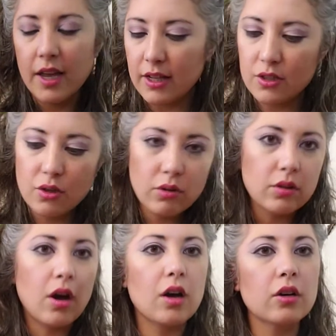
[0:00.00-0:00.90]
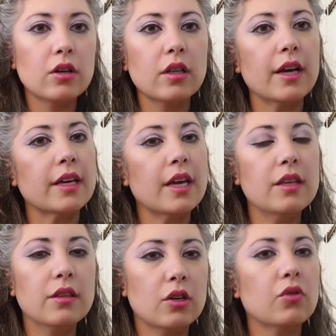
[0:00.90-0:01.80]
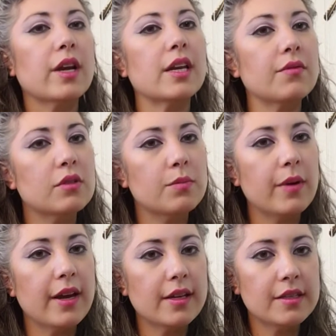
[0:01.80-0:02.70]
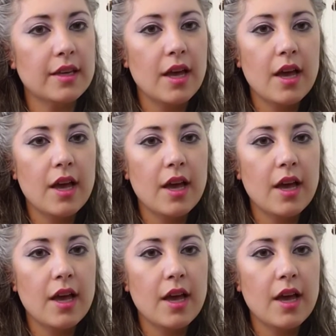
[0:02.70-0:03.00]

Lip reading: It's no longer like in the creative space.